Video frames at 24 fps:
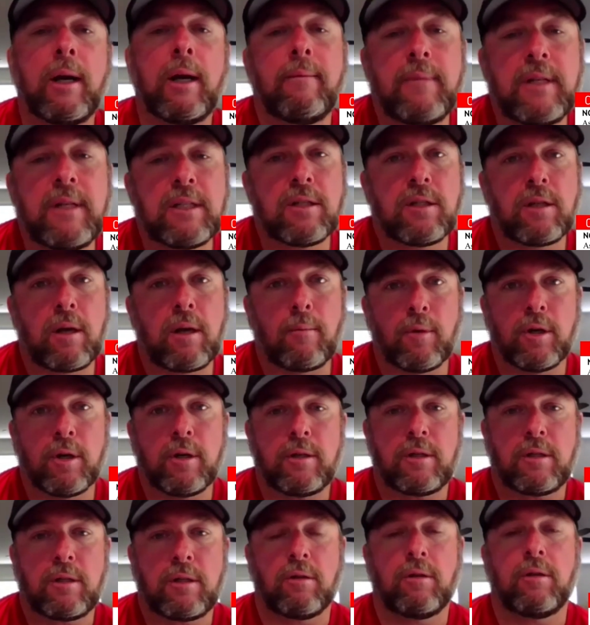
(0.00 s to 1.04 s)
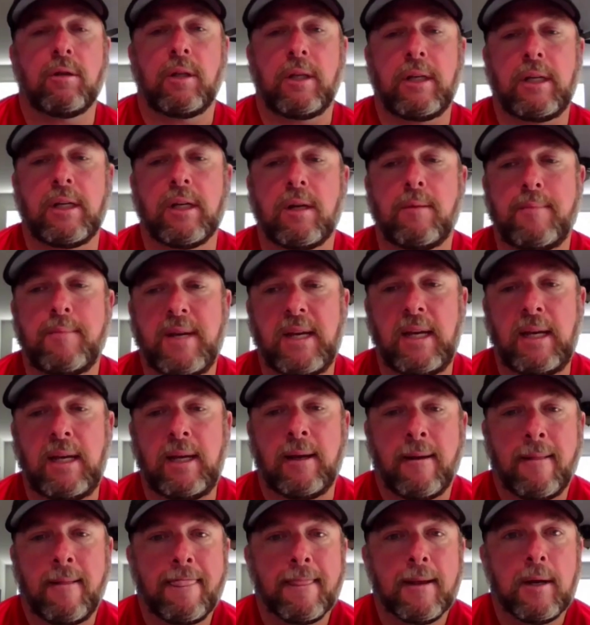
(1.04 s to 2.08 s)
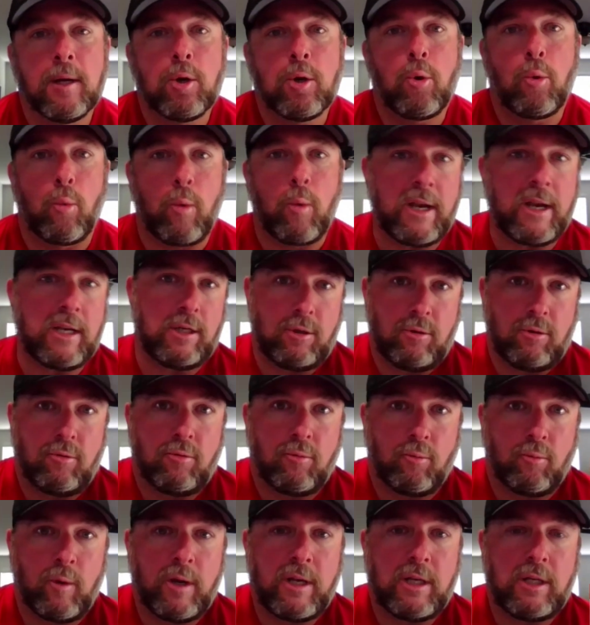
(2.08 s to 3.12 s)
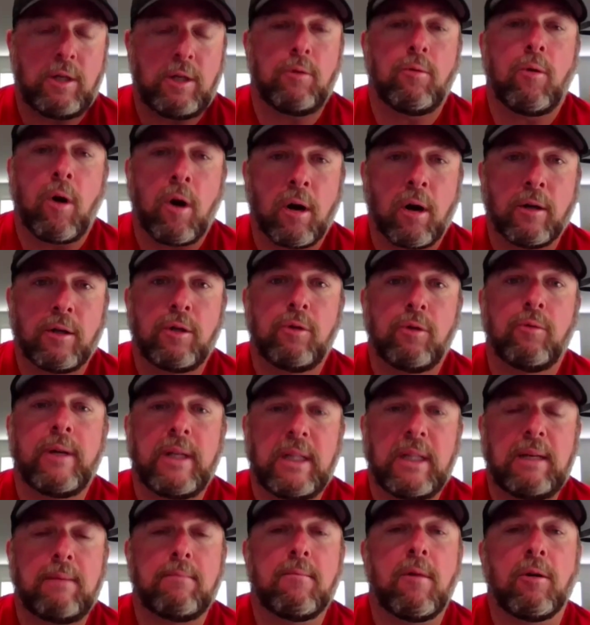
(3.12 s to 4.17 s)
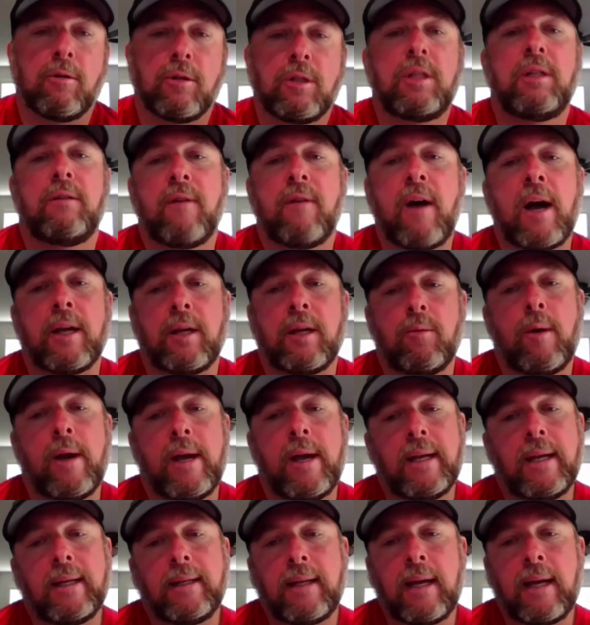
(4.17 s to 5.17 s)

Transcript: I mean, summer is certainly going to be when you are doing the most evaluating.